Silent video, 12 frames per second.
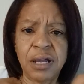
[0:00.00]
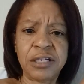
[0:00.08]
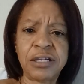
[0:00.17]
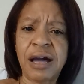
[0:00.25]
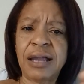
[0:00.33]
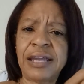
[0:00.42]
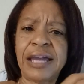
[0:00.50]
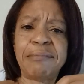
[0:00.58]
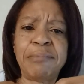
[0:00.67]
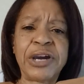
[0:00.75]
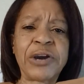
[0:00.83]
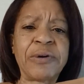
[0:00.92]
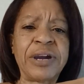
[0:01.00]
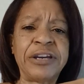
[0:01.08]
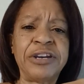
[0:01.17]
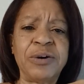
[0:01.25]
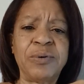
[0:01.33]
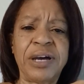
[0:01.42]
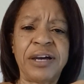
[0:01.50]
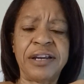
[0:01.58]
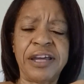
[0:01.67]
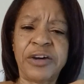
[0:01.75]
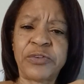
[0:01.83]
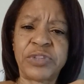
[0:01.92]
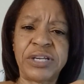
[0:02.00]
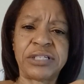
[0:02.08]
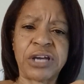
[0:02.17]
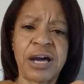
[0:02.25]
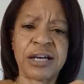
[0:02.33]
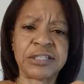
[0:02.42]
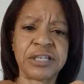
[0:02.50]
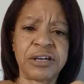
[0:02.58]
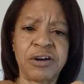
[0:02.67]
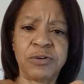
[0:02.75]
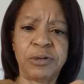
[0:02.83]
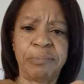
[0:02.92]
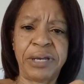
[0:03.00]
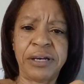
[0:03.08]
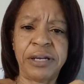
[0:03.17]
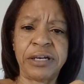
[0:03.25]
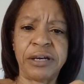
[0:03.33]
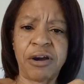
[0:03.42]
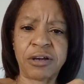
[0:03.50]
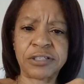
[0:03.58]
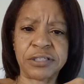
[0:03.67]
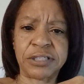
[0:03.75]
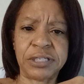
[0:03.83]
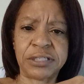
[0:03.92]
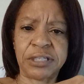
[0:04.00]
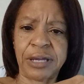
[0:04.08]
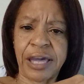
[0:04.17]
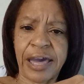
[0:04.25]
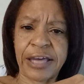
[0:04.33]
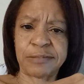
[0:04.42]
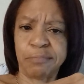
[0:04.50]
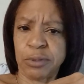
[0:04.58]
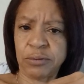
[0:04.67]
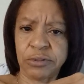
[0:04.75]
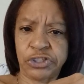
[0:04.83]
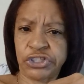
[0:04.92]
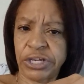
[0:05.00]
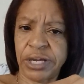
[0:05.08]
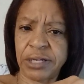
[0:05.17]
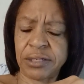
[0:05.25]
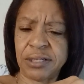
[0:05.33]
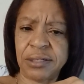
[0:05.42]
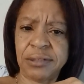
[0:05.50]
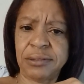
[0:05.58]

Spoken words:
Y'all ain't mirroring no unhealthy, toxic, codependent, narcissistic ass bullshit.